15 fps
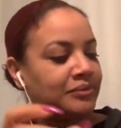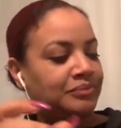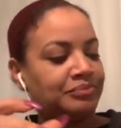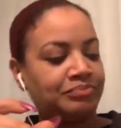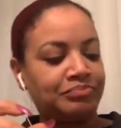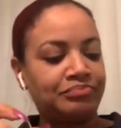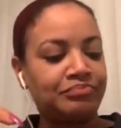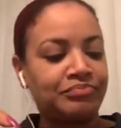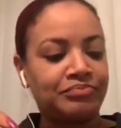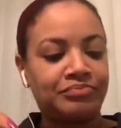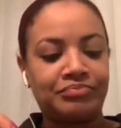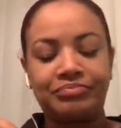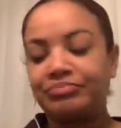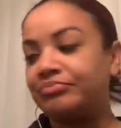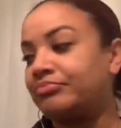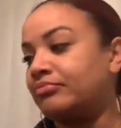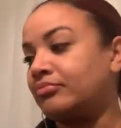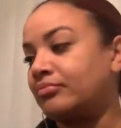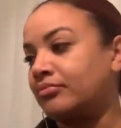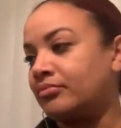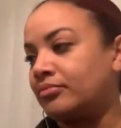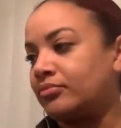
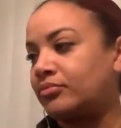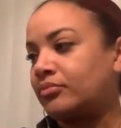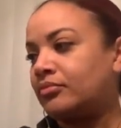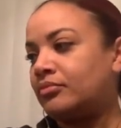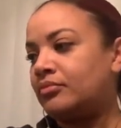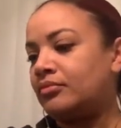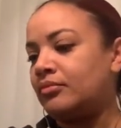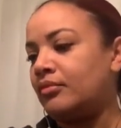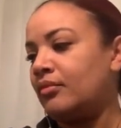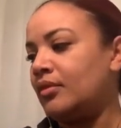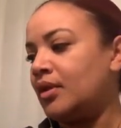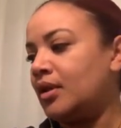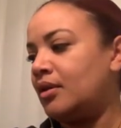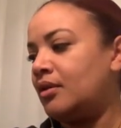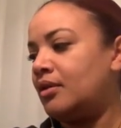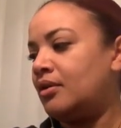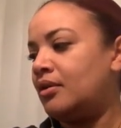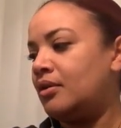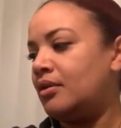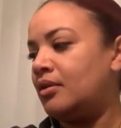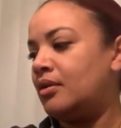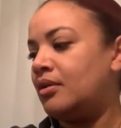
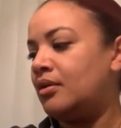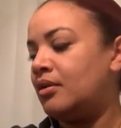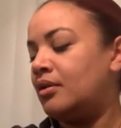Nobody speaks.